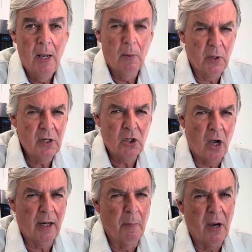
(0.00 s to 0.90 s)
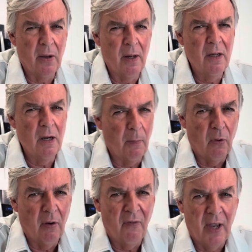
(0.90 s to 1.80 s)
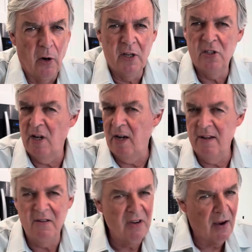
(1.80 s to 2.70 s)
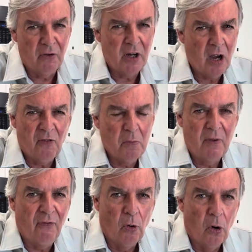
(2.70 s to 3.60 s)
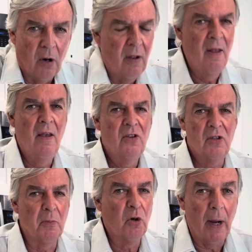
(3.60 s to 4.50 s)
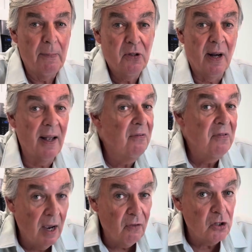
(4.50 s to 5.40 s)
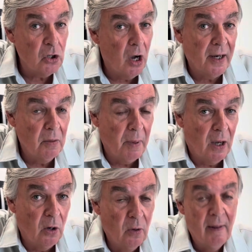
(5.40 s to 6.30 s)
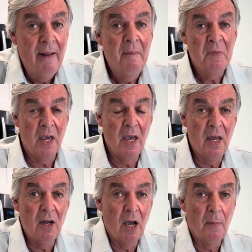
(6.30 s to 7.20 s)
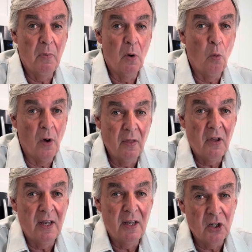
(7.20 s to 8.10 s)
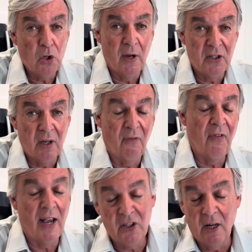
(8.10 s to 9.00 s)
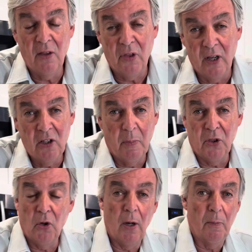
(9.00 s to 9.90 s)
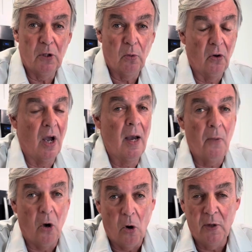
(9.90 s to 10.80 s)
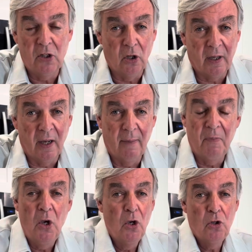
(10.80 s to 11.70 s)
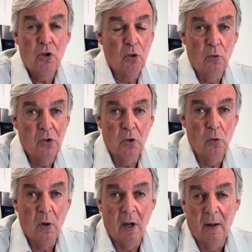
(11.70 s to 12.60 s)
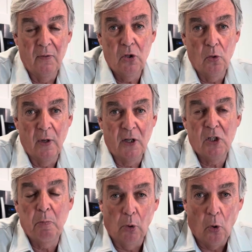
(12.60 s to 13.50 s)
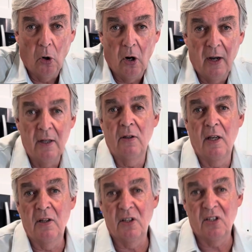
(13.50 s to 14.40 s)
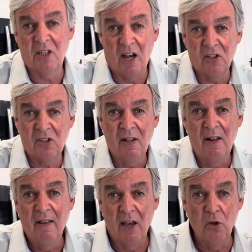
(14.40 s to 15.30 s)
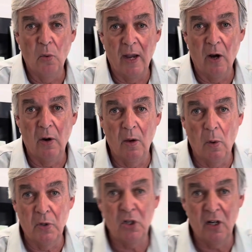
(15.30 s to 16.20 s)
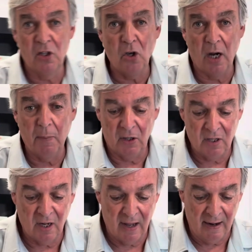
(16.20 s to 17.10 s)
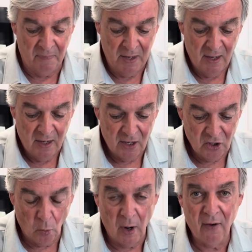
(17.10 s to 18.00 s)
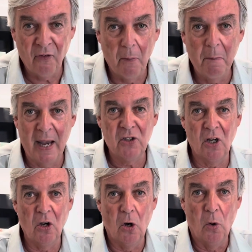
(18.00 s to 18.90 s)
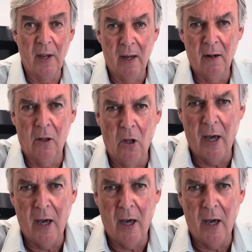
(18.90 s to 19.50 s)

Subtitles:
We're going to talk about a number of areas that I never covered before, some grapes that I've never talked about. And but one of the interesting, fascinating things about the Grape Explorer, I'm always looking to explore and discuss a new area. And what we're going to talk about today is a wine from Mexico. And a lot